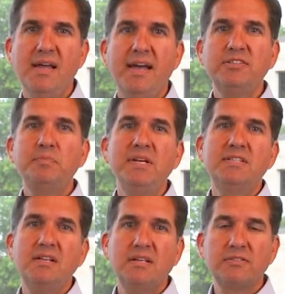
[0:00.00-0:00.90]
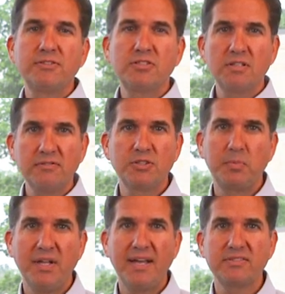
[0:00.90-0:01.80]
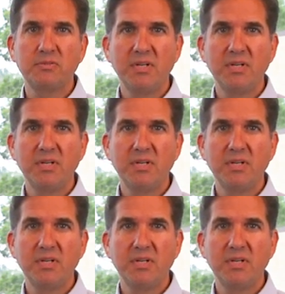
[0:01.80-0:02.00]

SP stands for Service Plaza.